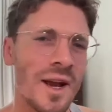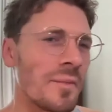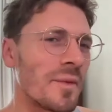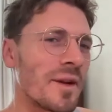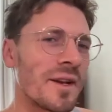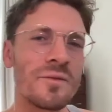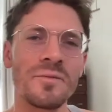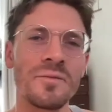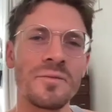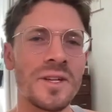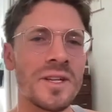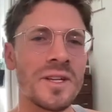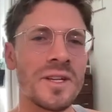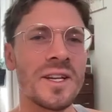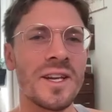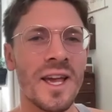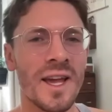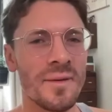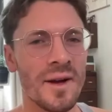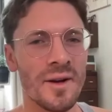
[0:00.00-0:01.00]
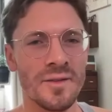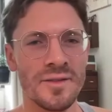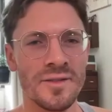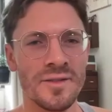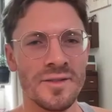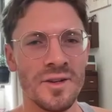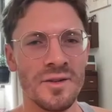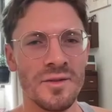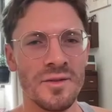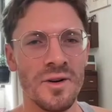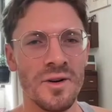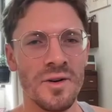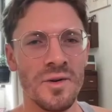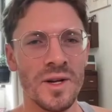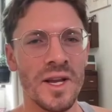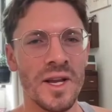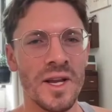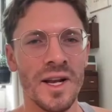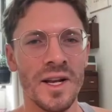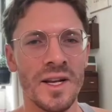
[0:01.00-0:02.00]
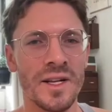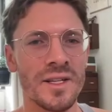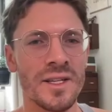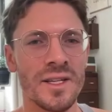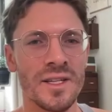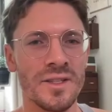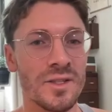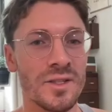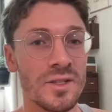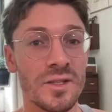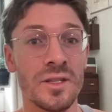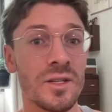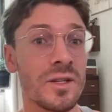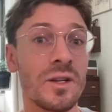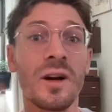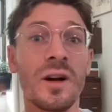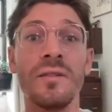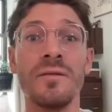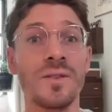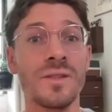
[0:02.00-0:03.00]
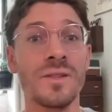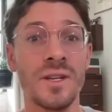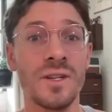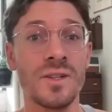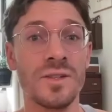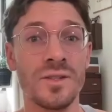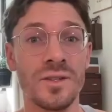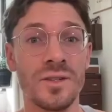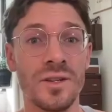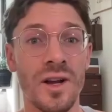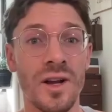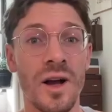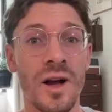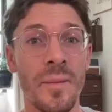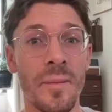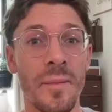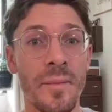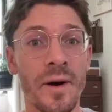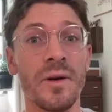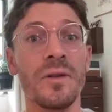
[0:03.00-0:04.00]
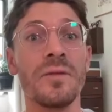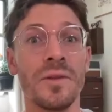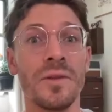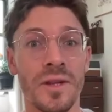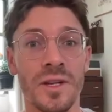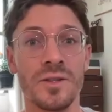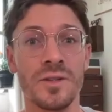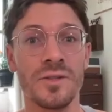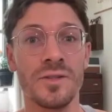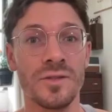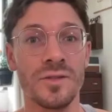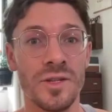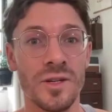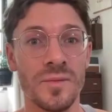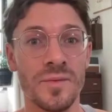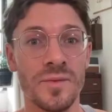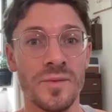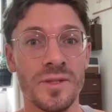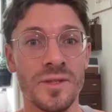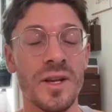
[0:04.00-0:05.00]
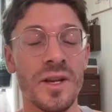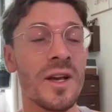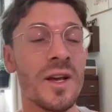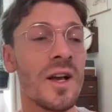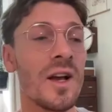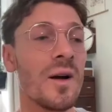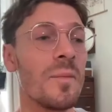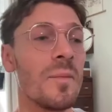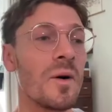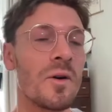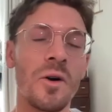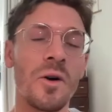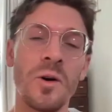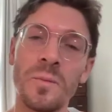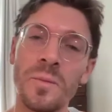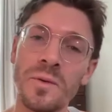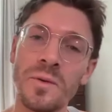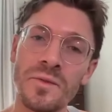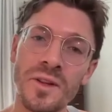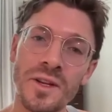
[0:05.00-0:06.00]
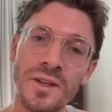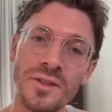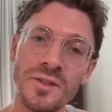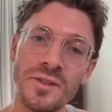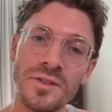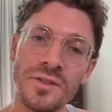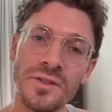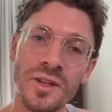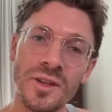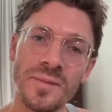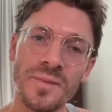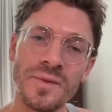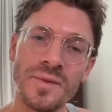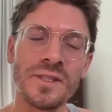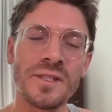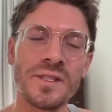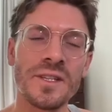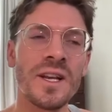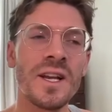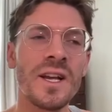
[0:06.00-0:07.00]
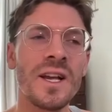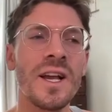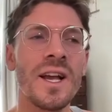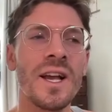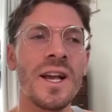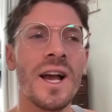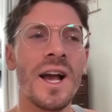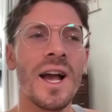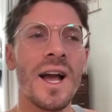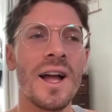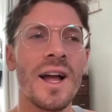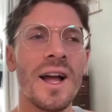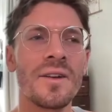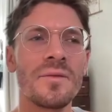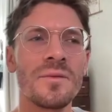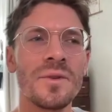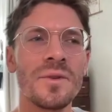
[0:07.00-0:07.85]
I mean, it really came out so organically and just in a conversation about relationships, about open relationships, and